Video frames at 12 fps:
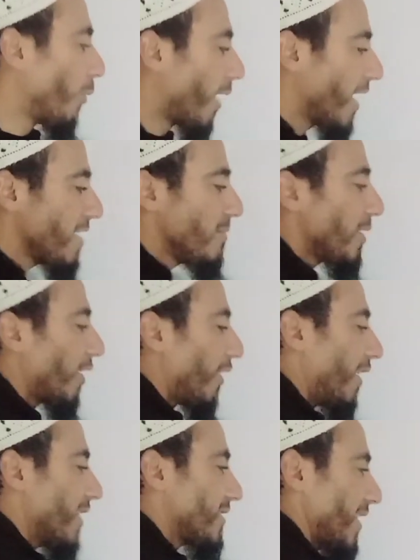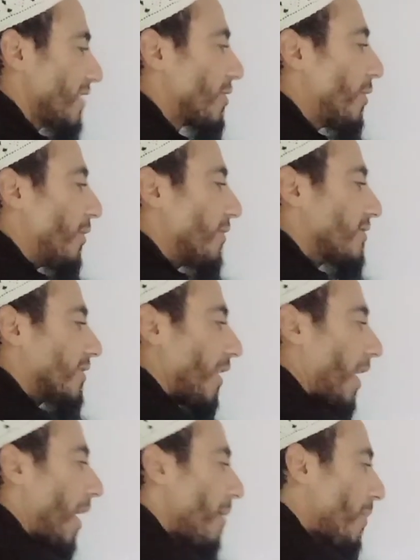Why? Because it goes
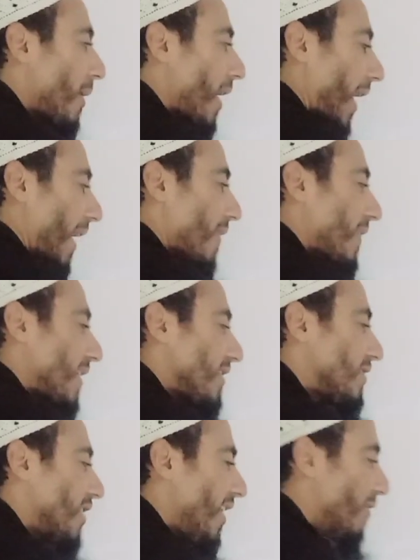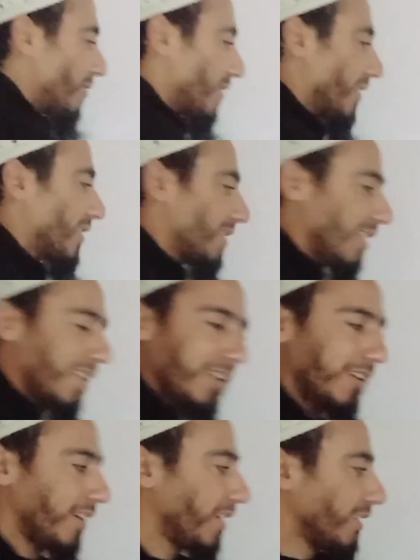up and then down.
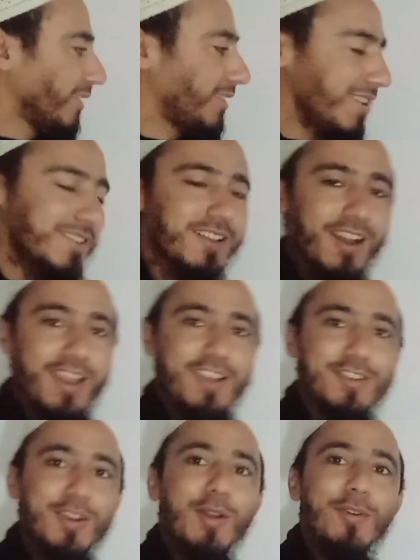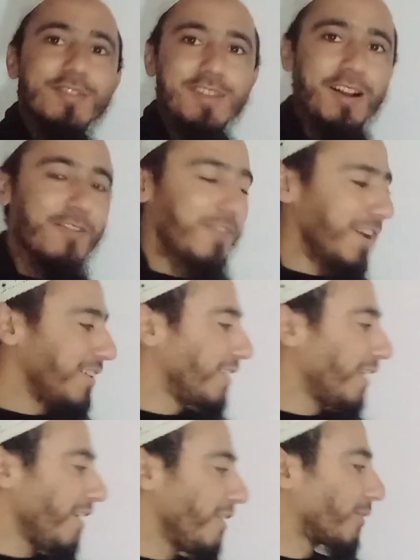This relation goes up
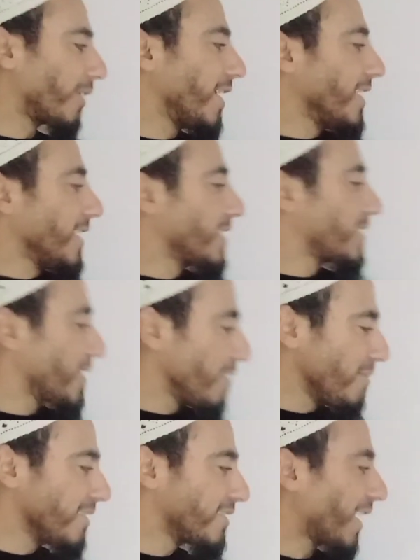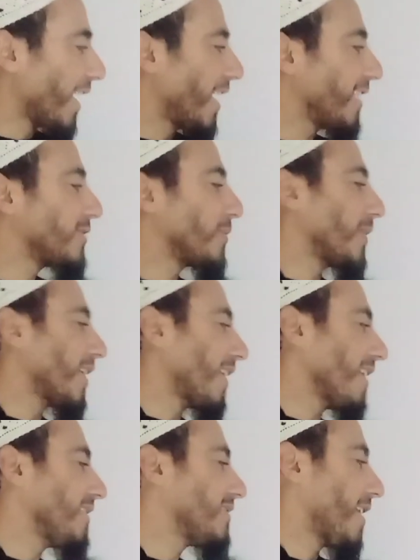and down. Same is the case,
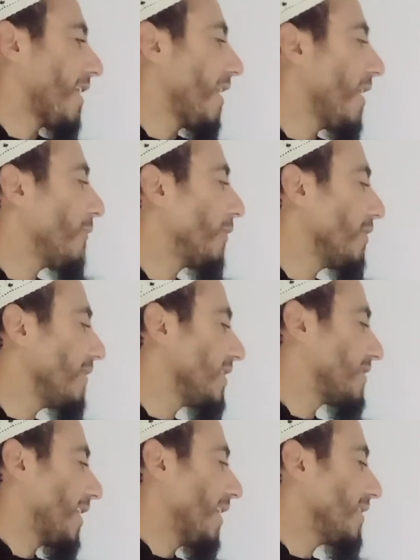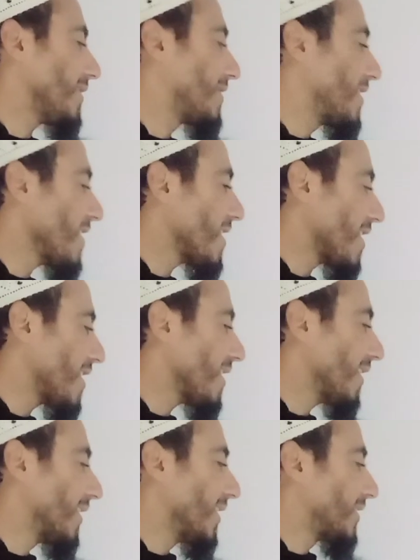we can say, when we say
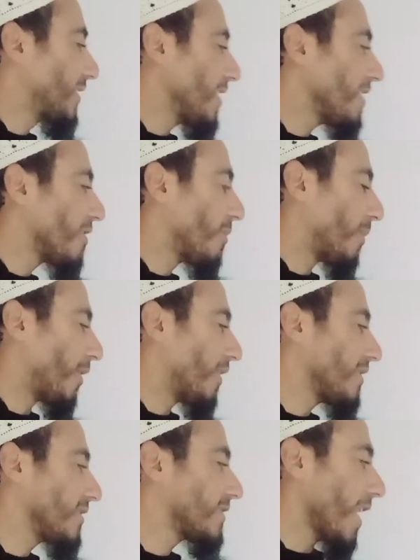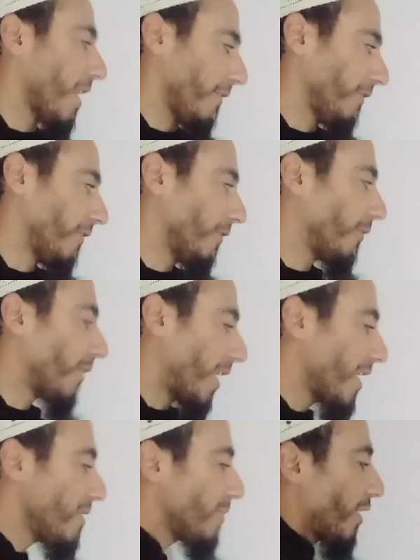D, C commands F.
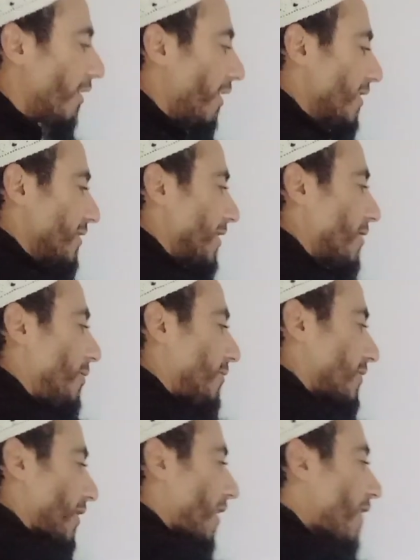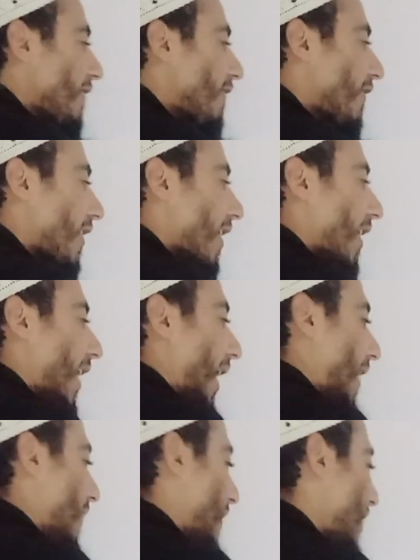Why? Because it goes
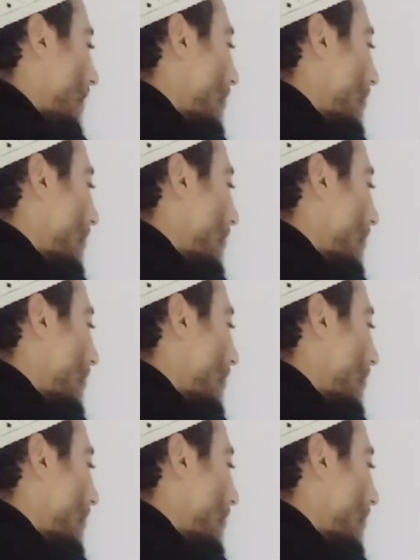up and